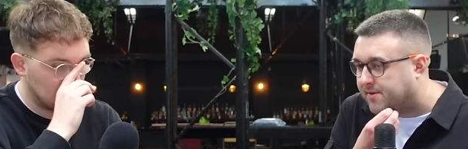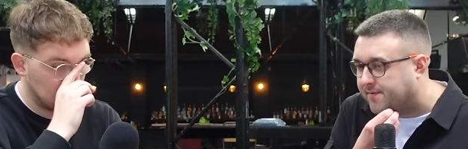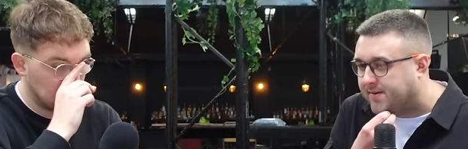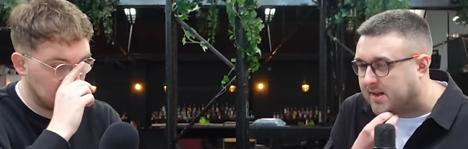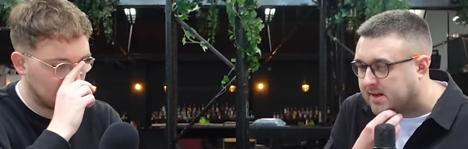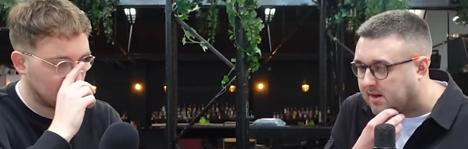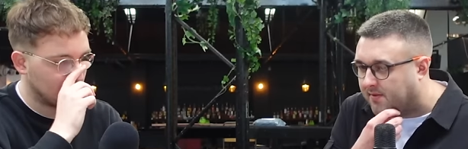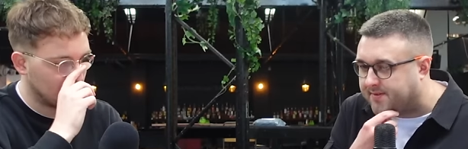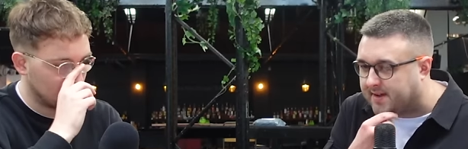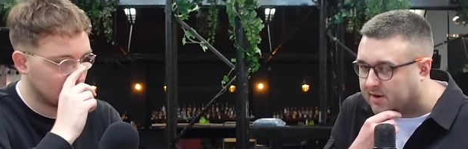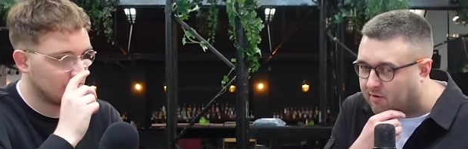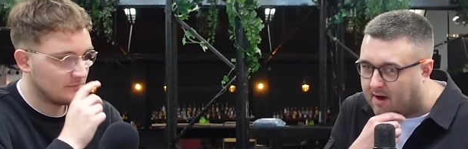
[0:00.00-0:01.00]
Speaker 1: sort of Villa
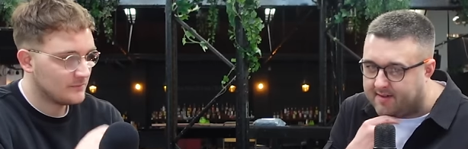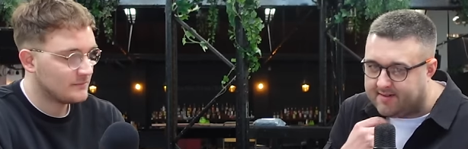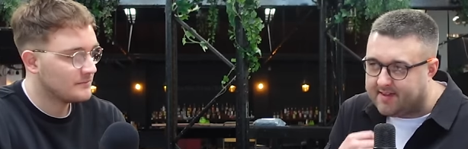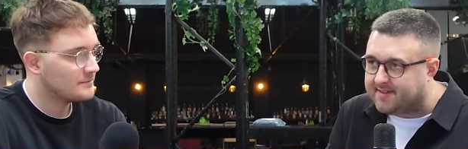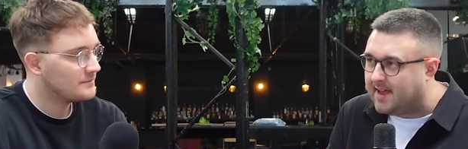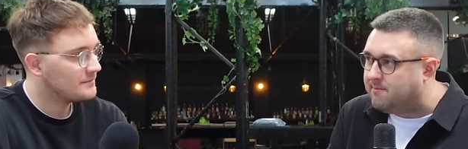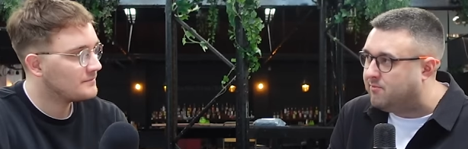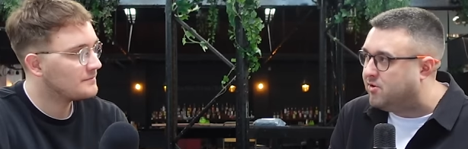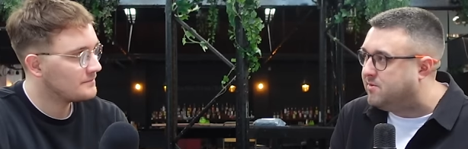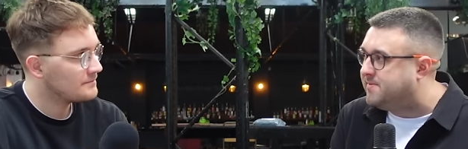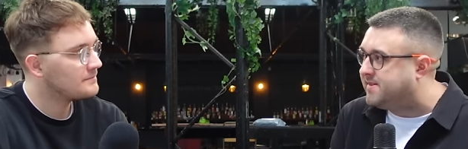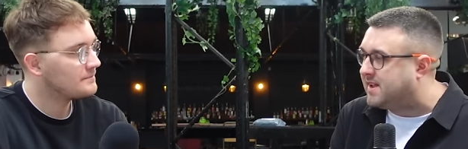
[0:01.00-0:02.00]
content creators in the same
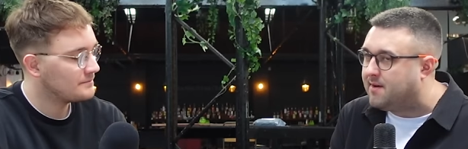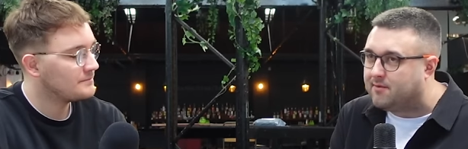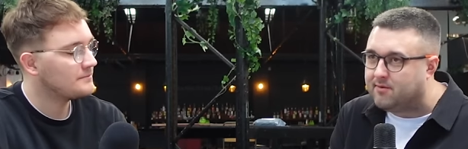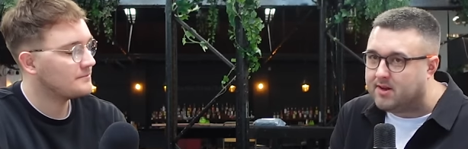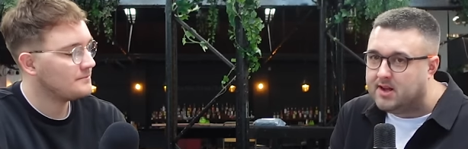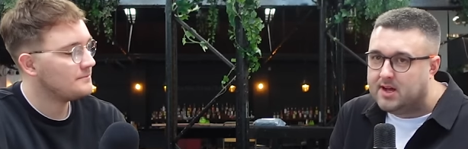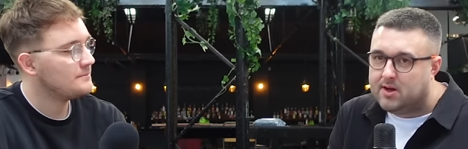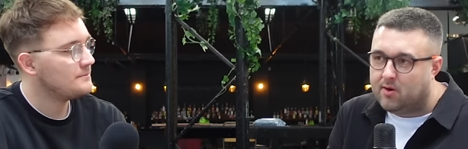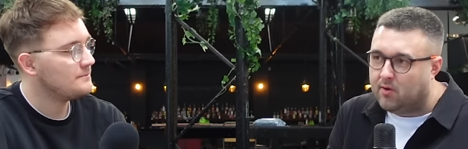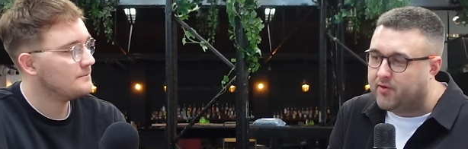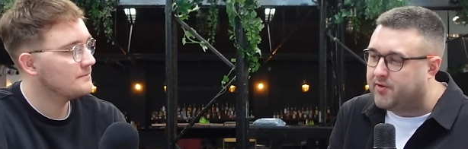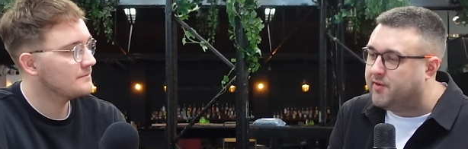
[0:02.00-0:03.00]
room together, and
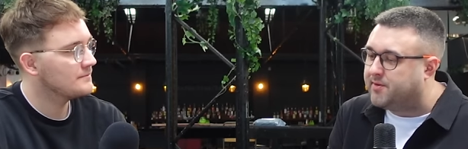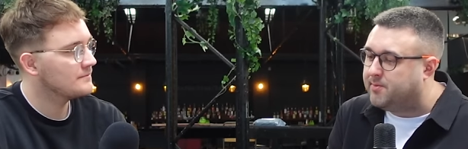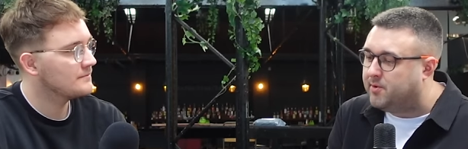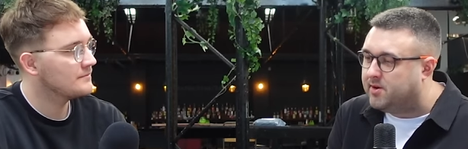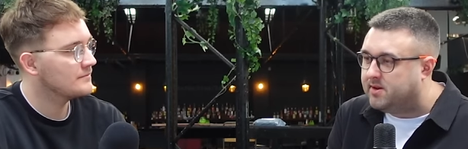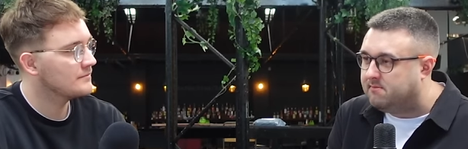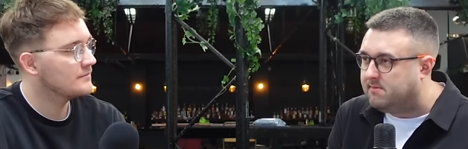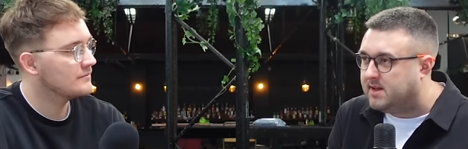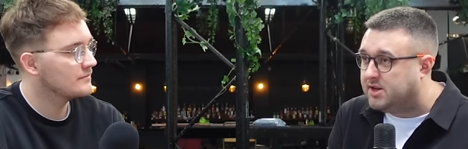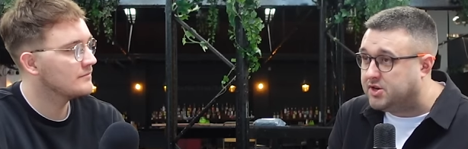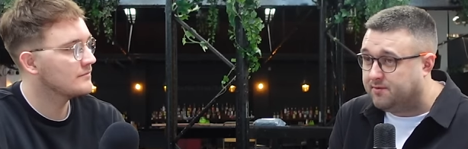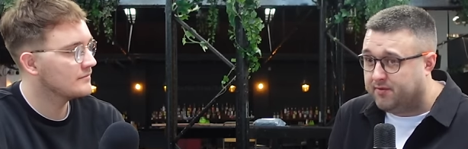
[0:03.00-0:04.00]
all sort of supporting
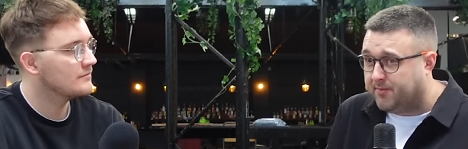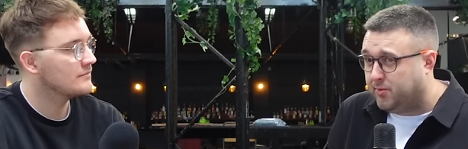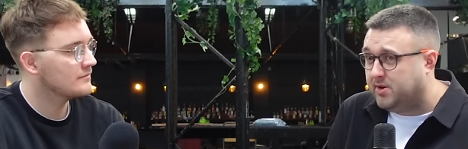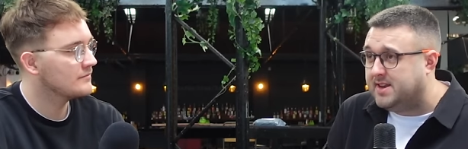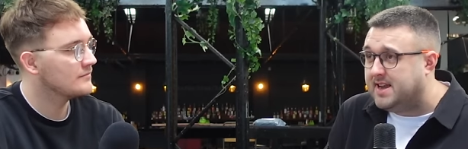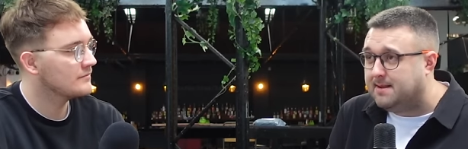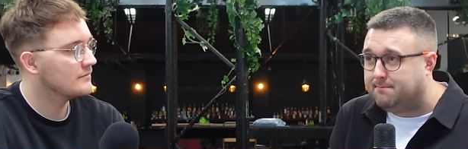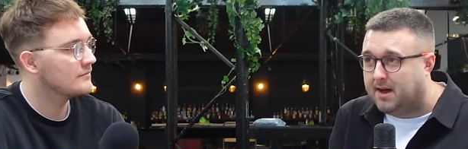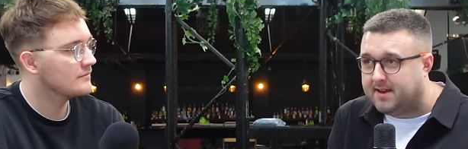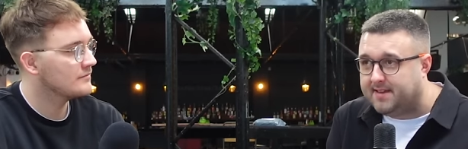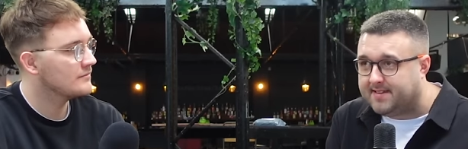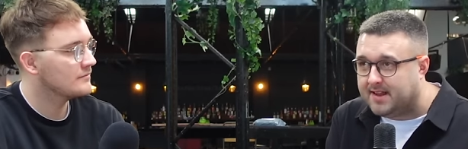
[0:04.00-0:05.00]
each other and supporting Neil and
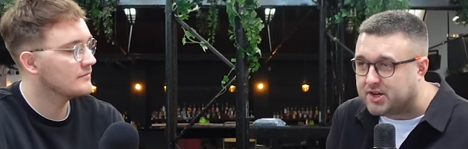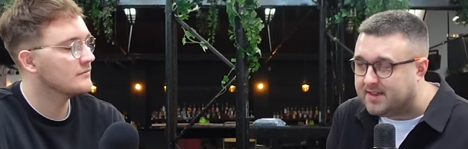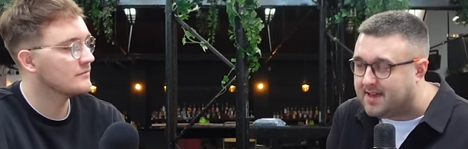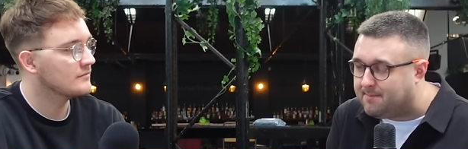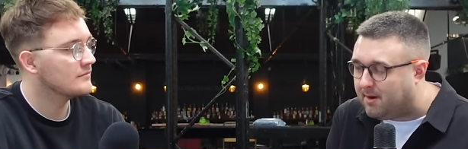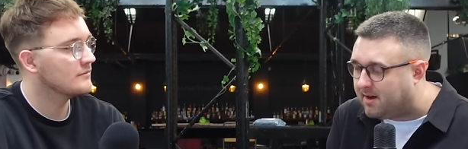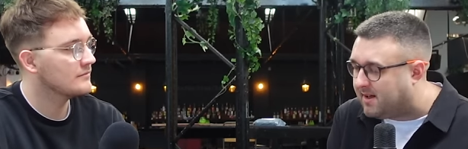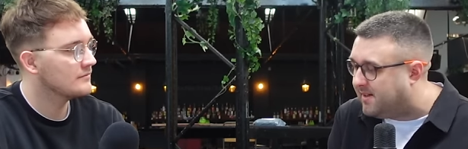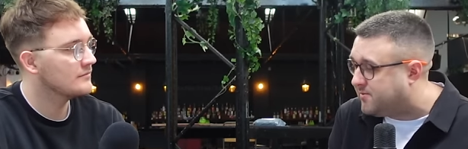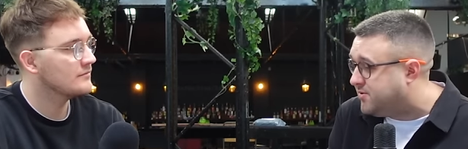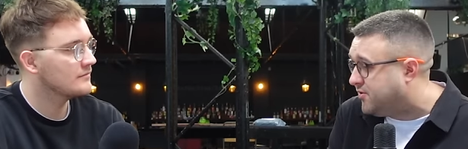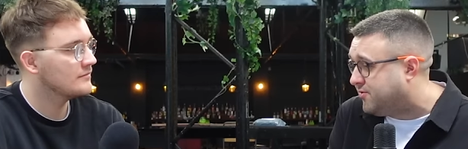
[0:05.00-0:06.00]
Paddy essentially in their podcast,
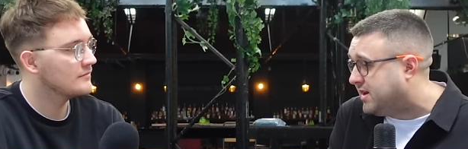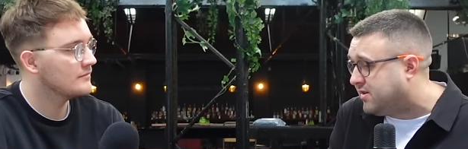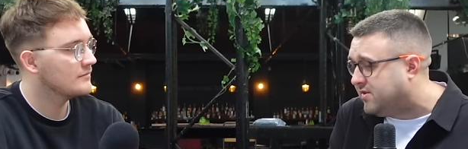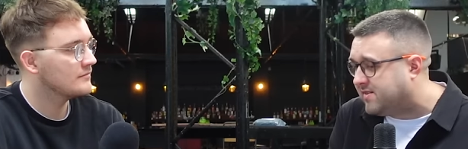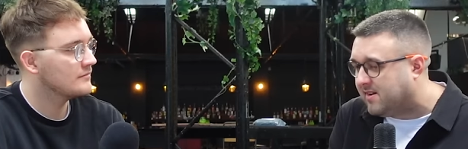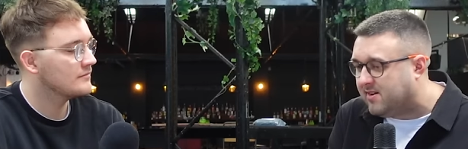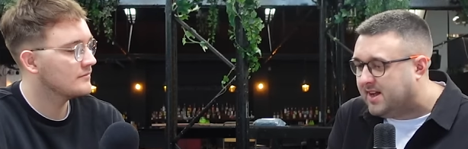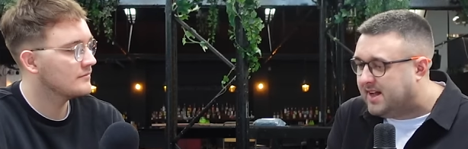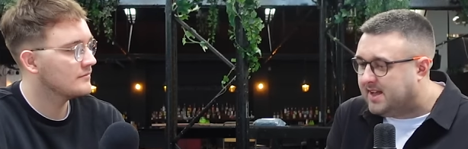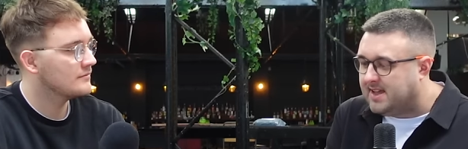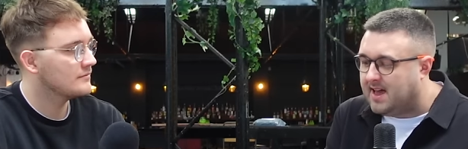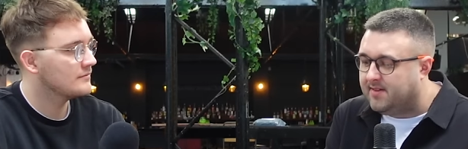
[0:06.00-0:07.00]
which was really good. So
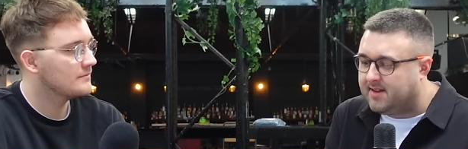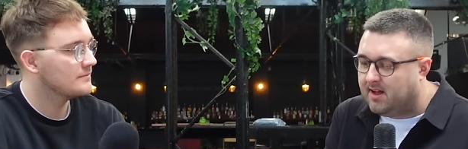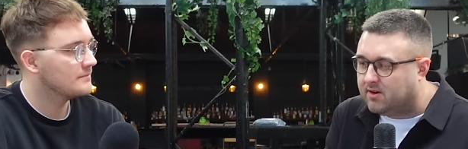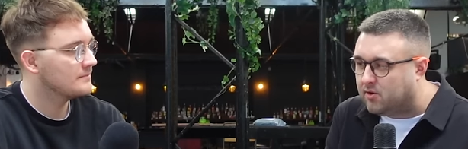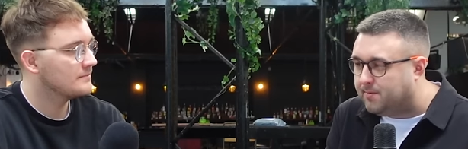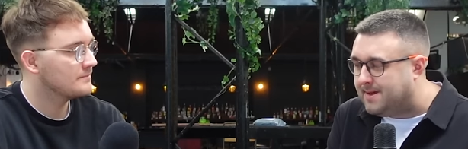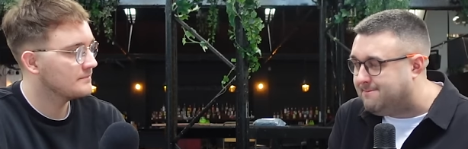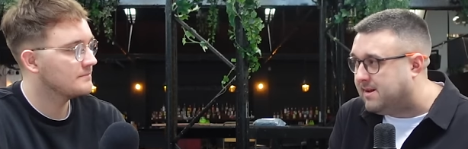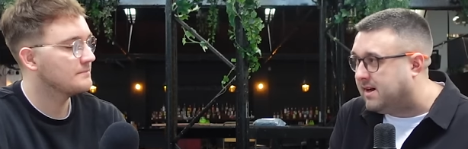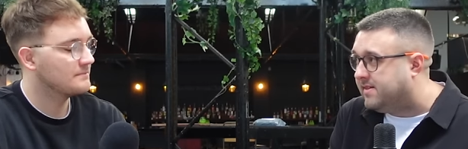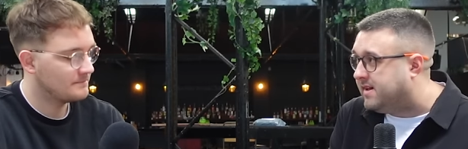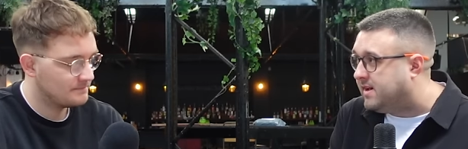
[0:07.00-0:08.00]
yeah, there's a lot of good people
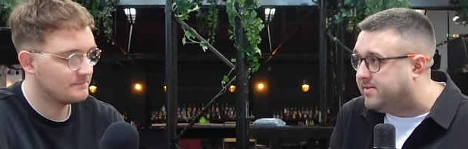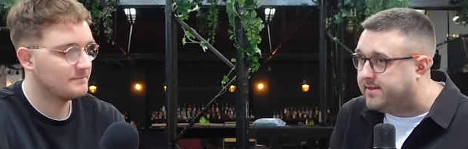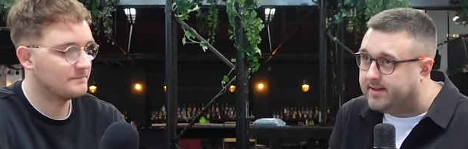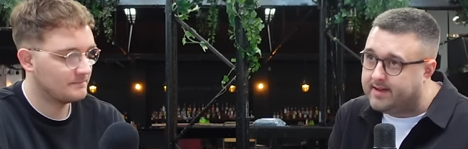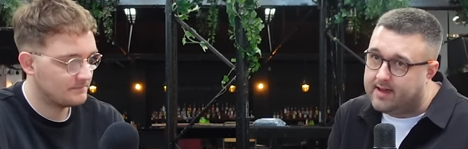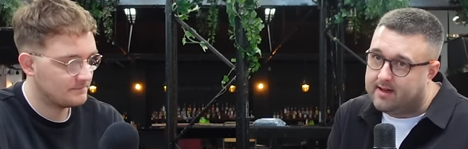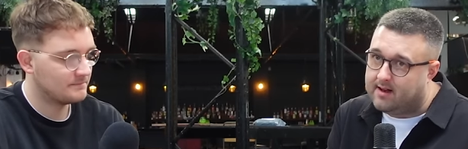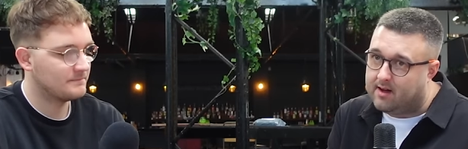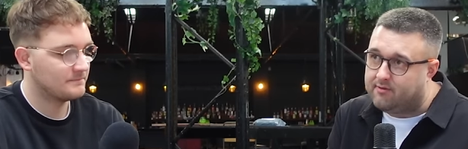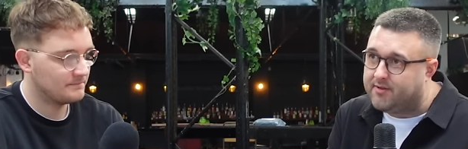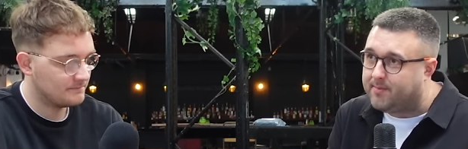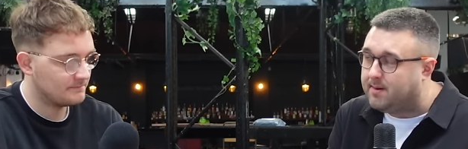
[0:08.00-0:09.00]
out there, and uh, yeah, a lot of
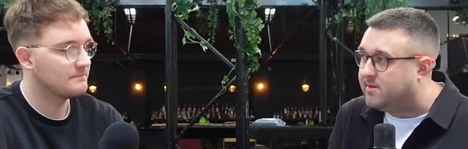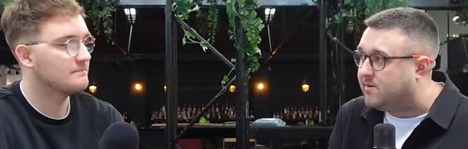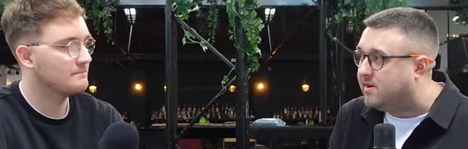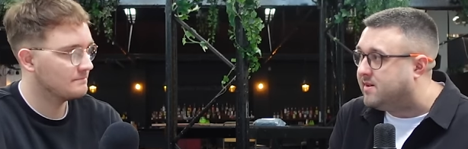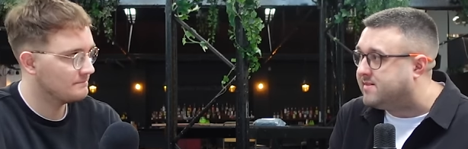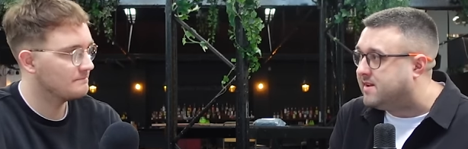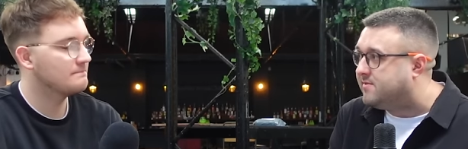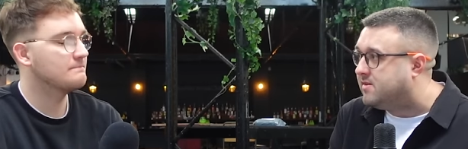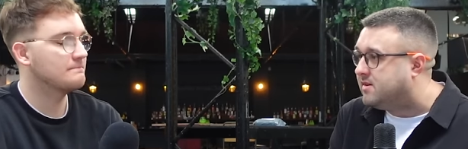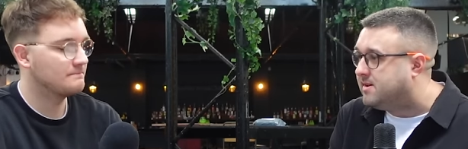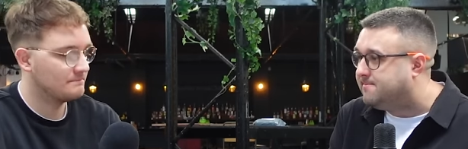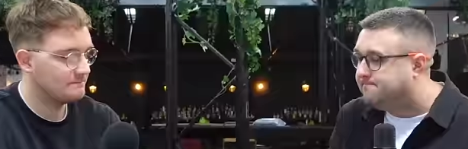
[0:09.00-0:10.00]
respect between us definitely.